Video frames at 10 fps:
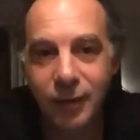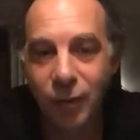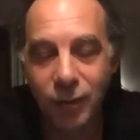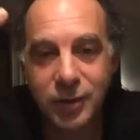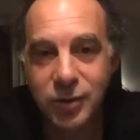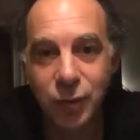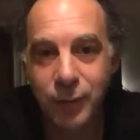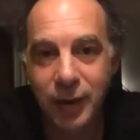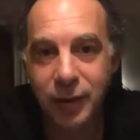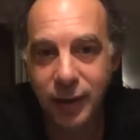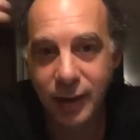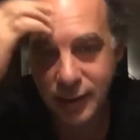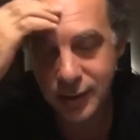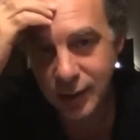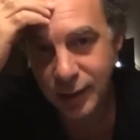there's so many
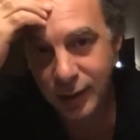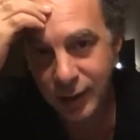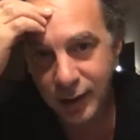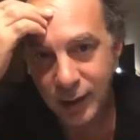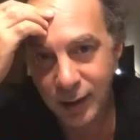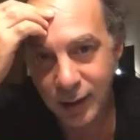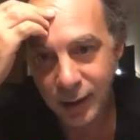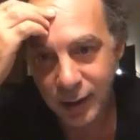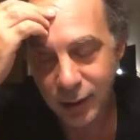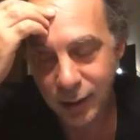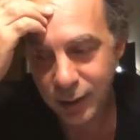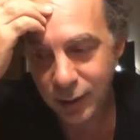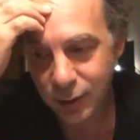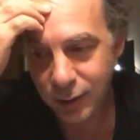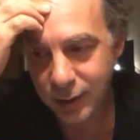things you can
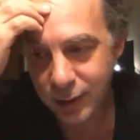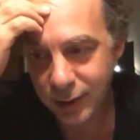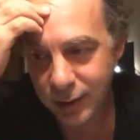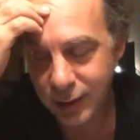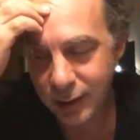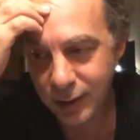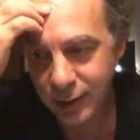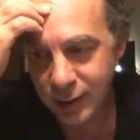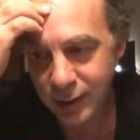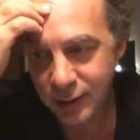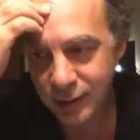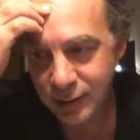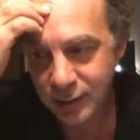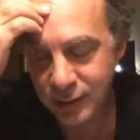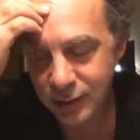do there,
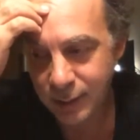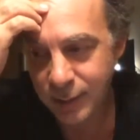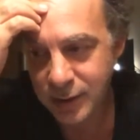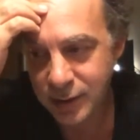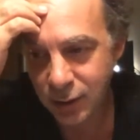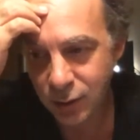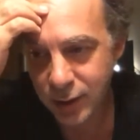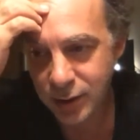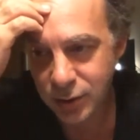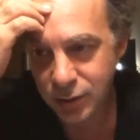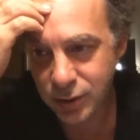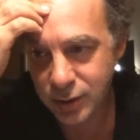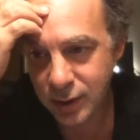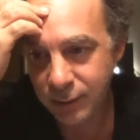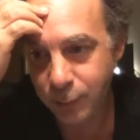and amazing locations,
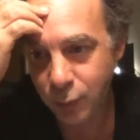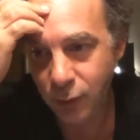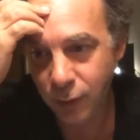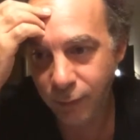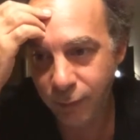and a pool of